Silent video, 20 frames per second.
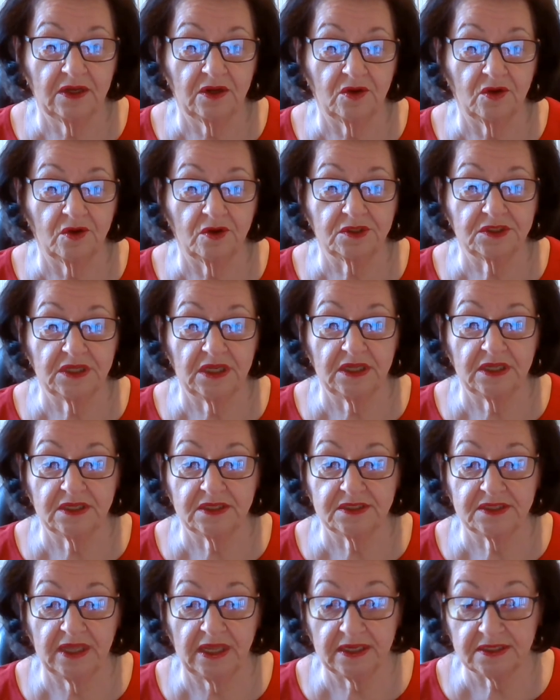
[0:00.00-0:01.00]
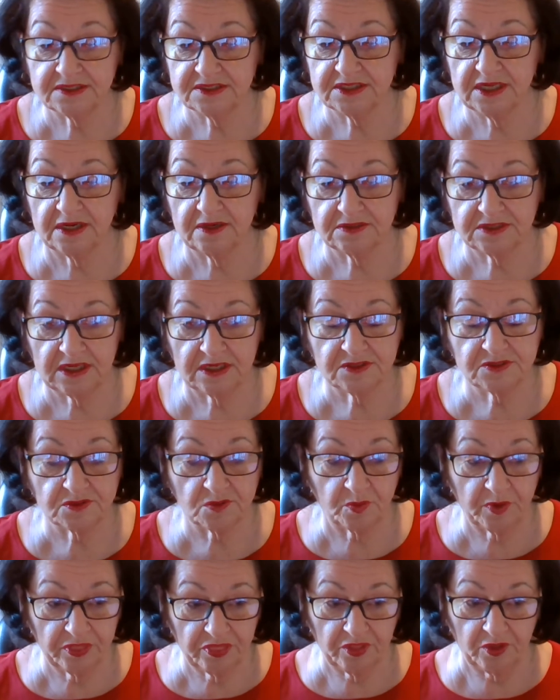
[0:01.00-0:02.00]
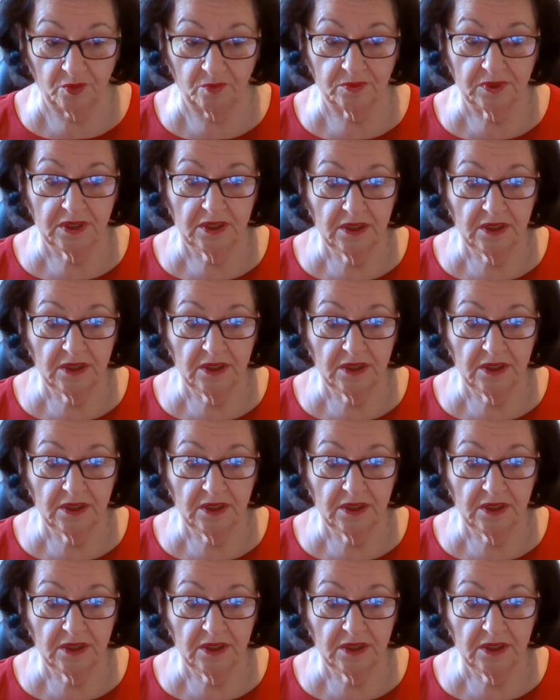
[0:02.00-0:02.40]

or take hand sanitizer with you.